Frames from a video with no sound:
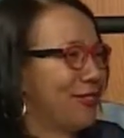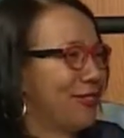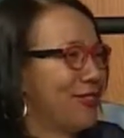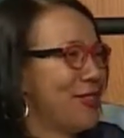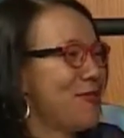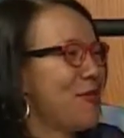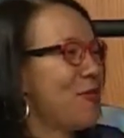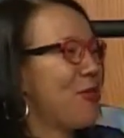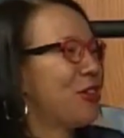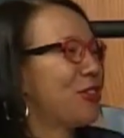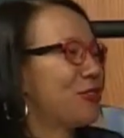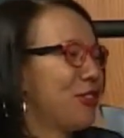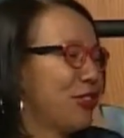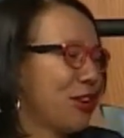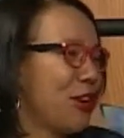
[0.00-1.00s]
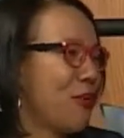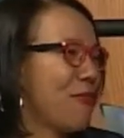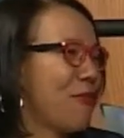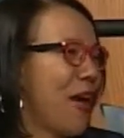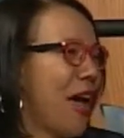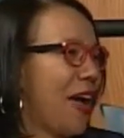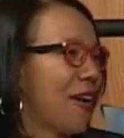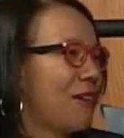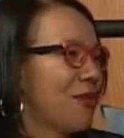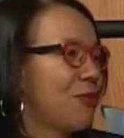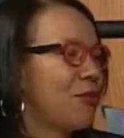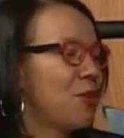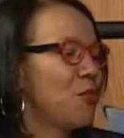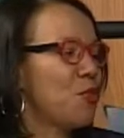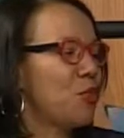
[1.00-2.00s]
We want you to come back.
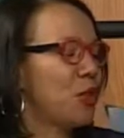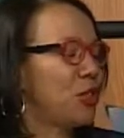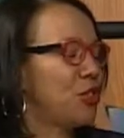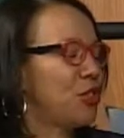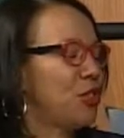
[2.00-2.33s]
We want